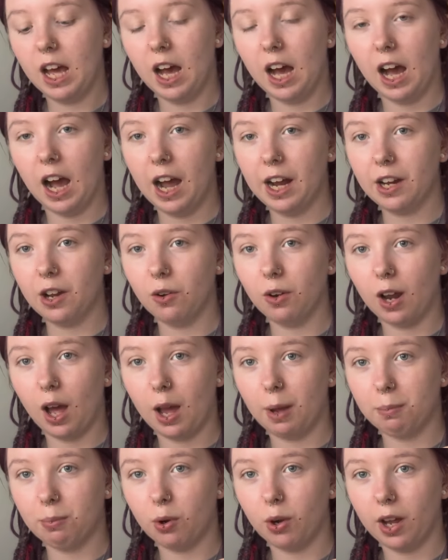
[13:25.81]
I don't
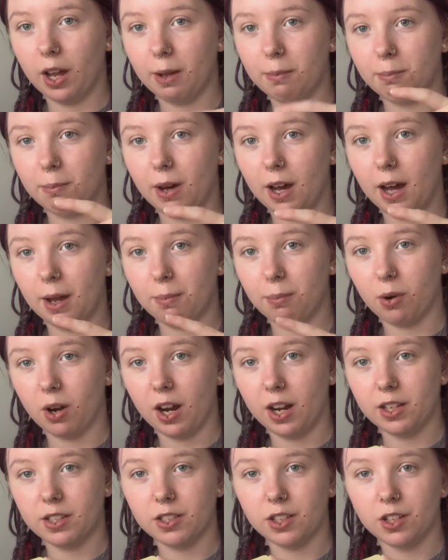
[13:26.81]
like putting my
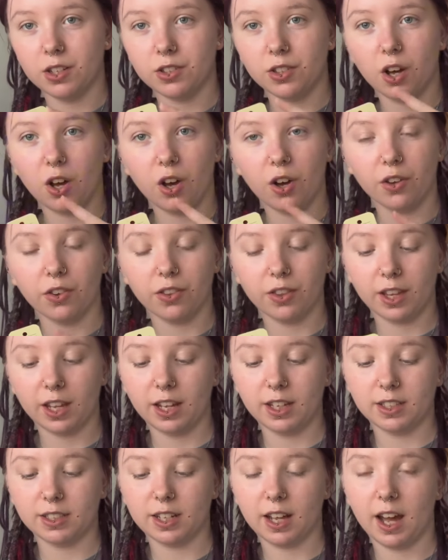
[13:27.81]
prices on
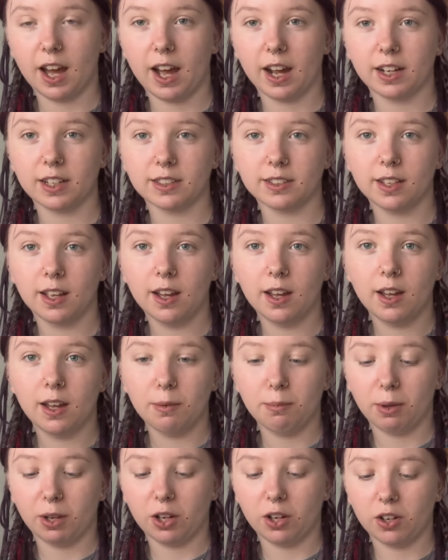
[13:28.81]
these tags,
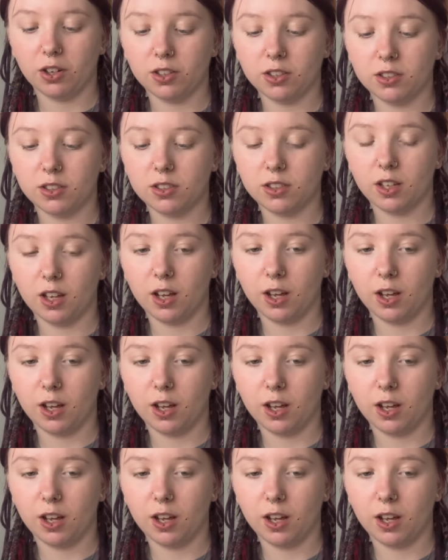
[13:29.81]
because